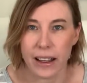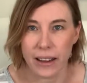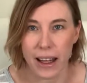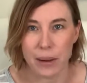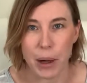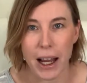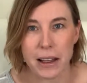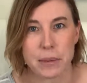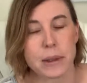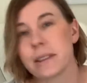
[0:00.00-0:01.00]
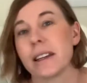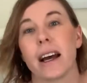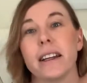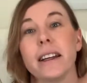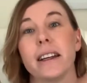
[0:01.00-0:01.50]
and then my husband
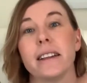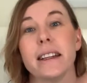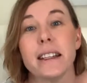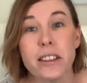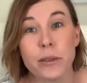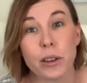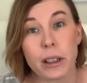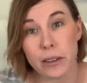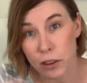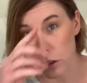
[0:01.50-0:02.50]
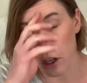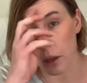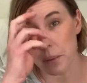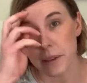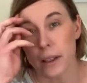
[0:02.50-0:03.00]
started interviewing for
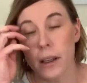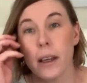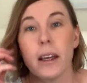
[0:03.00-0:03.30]
jobs.